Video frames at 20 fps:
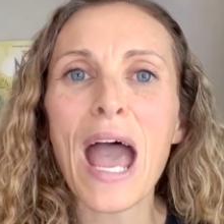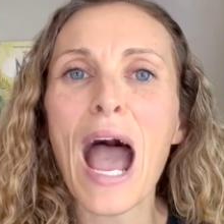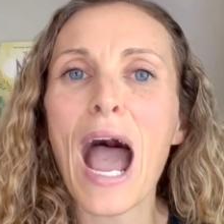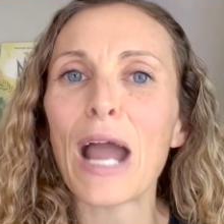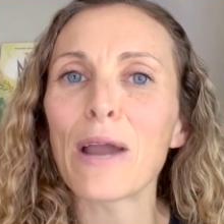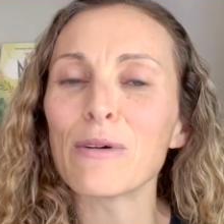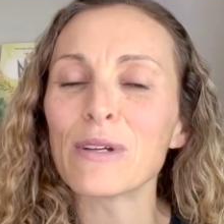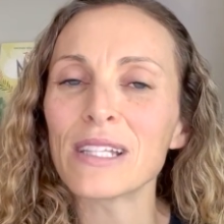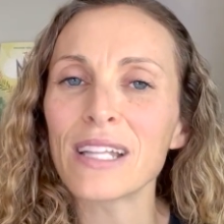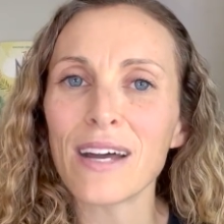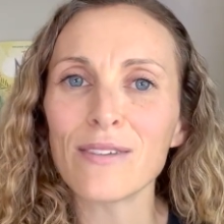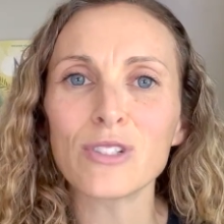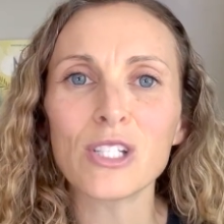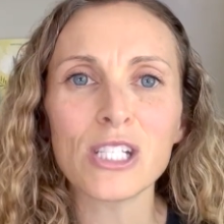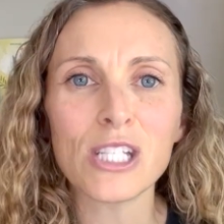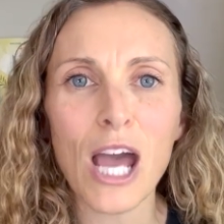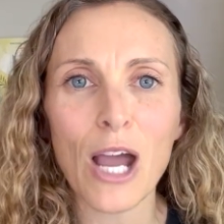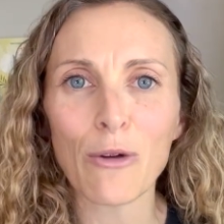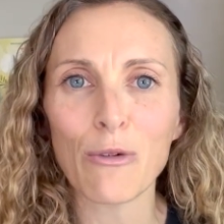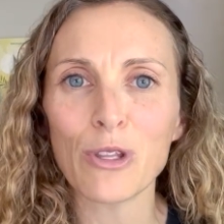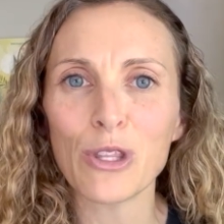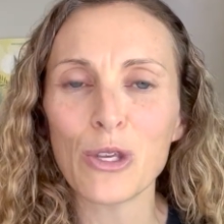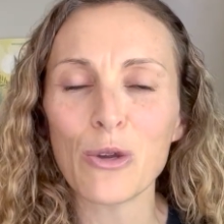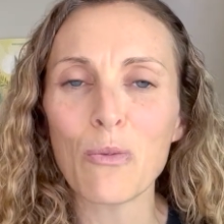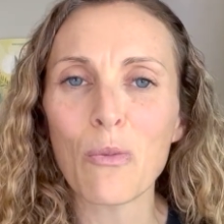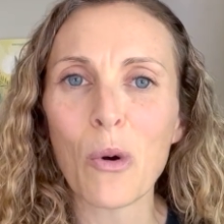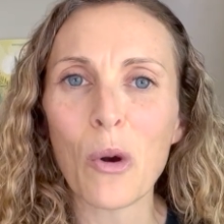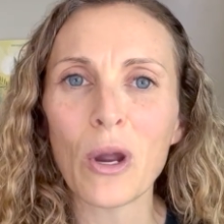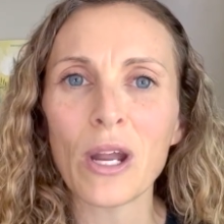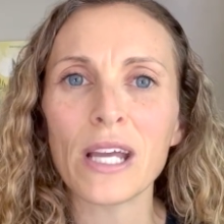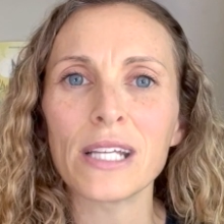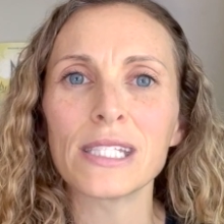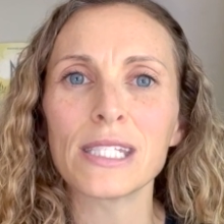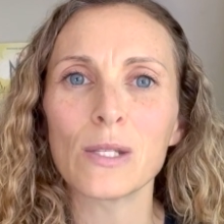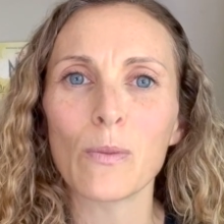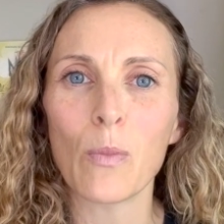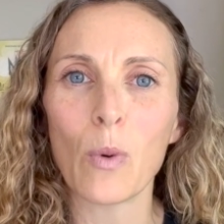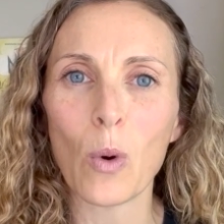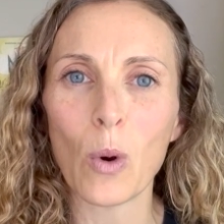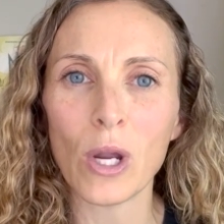I would love to talk with you more and
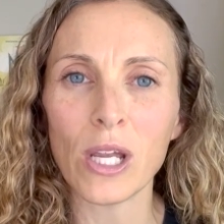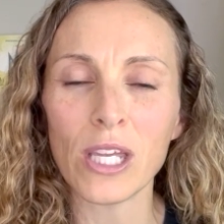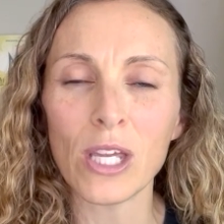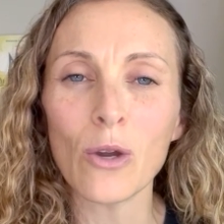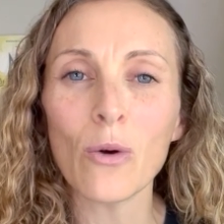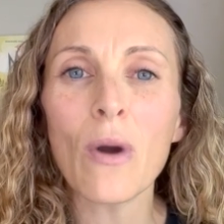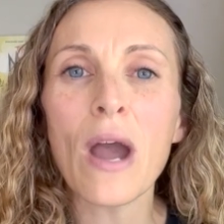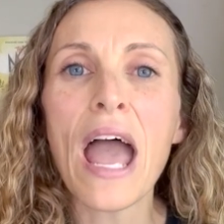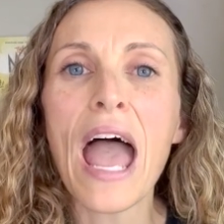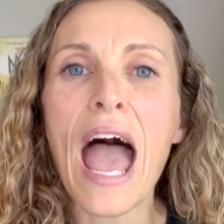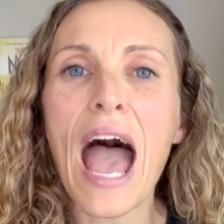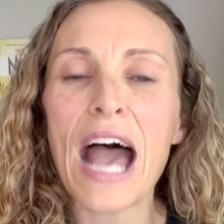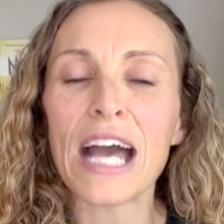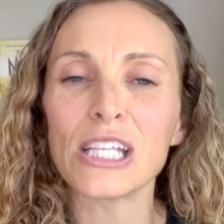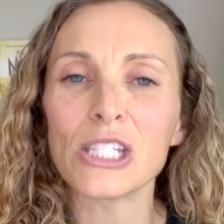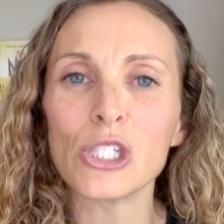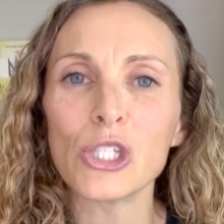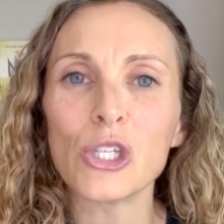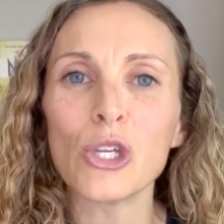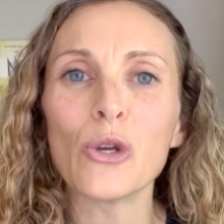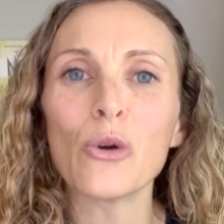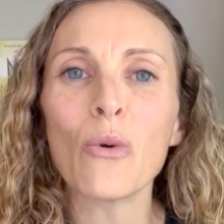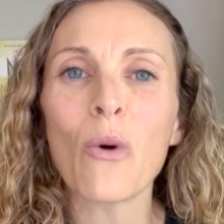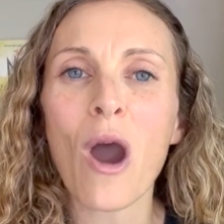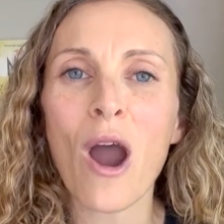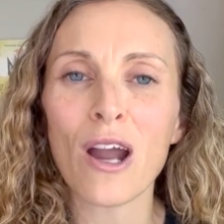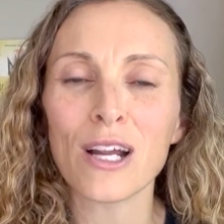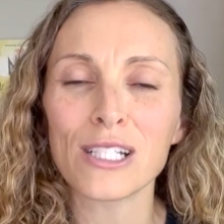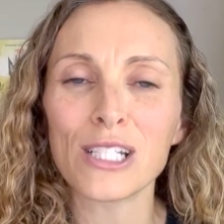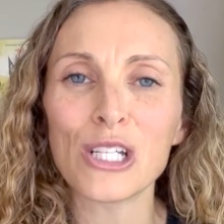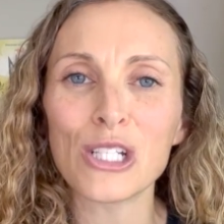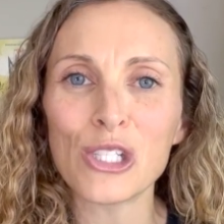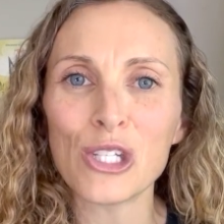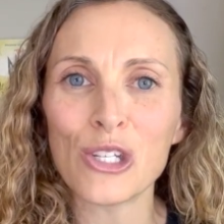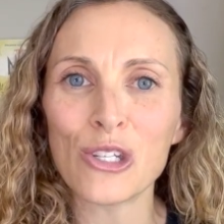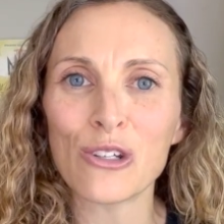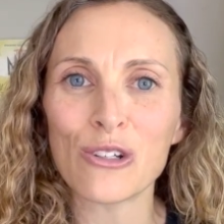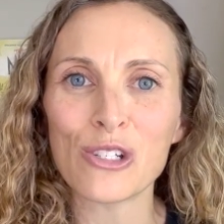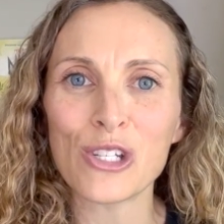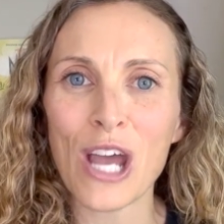support you as you are
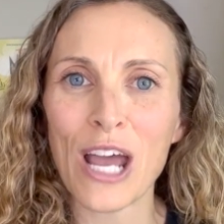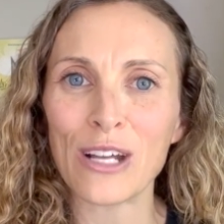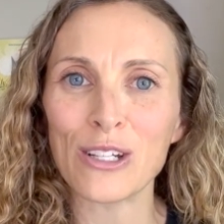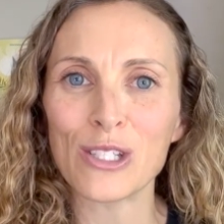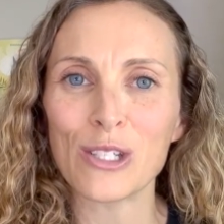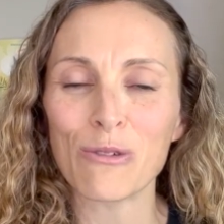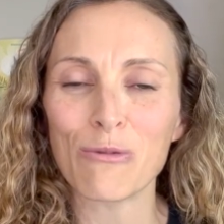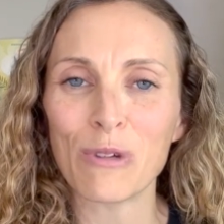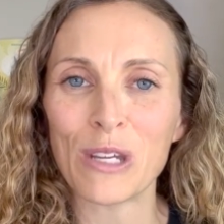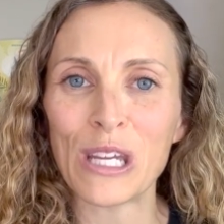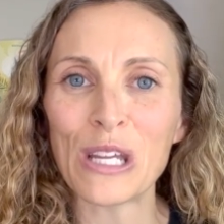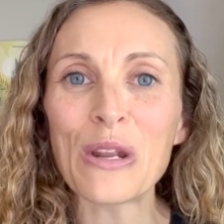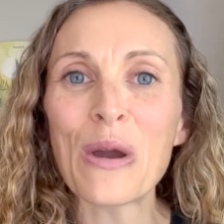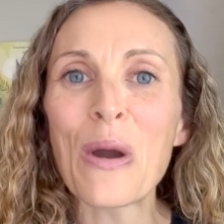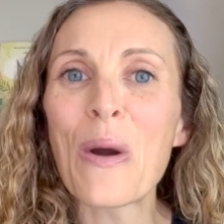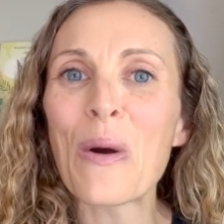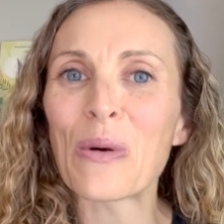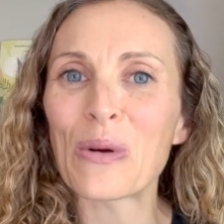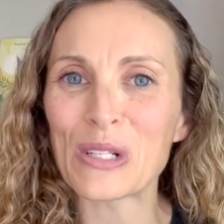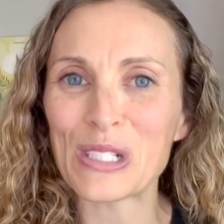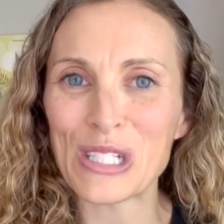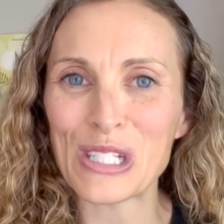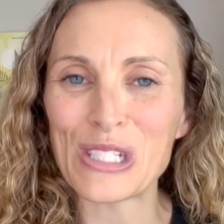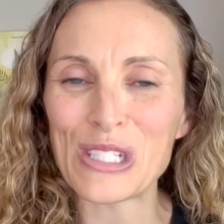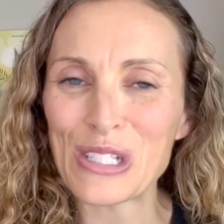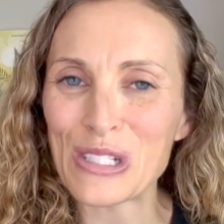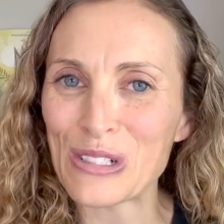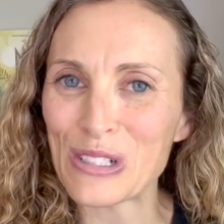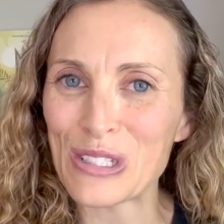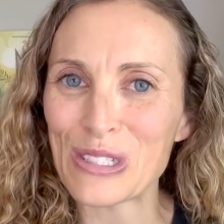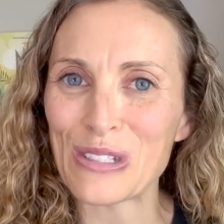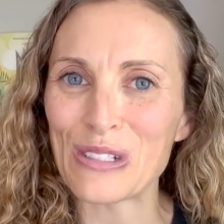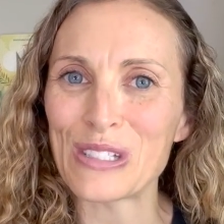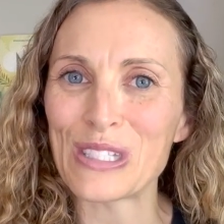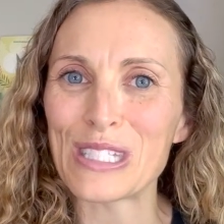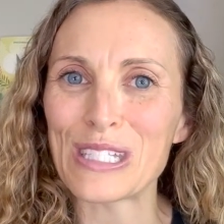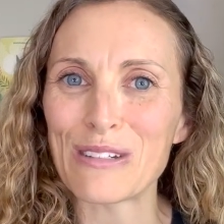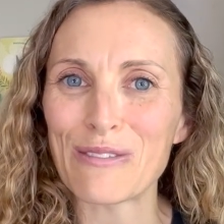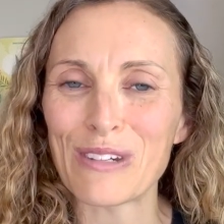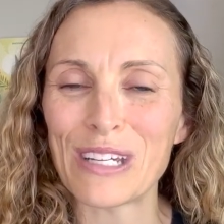teaching your child to read or teaching your
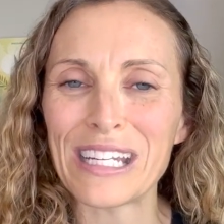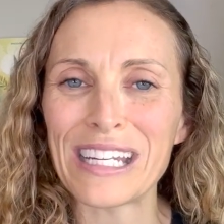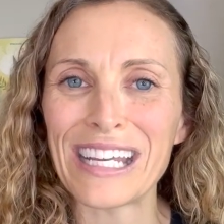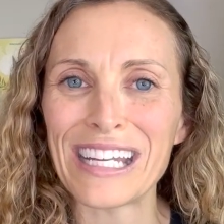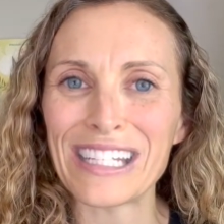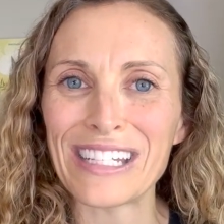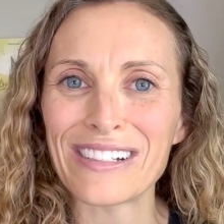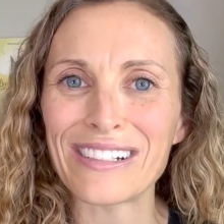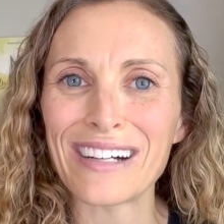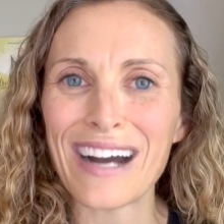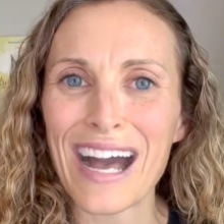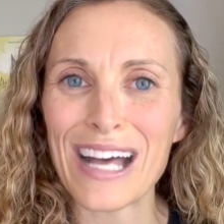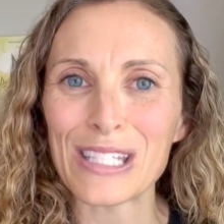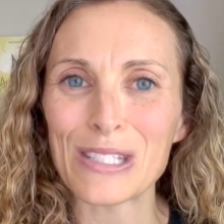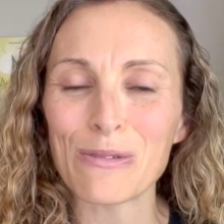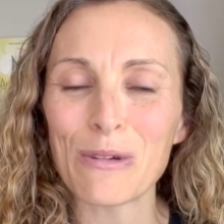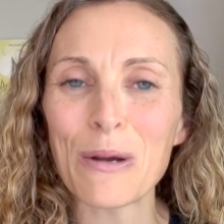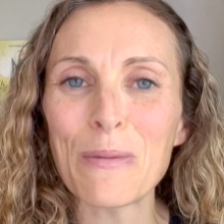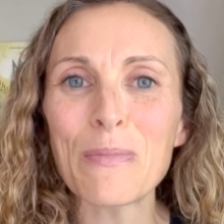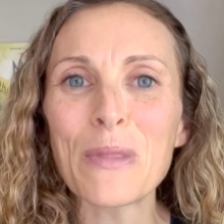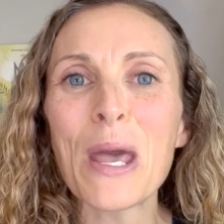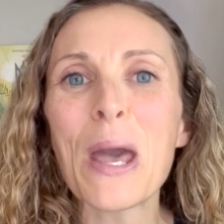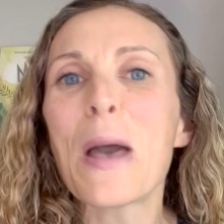students to read in your classroom,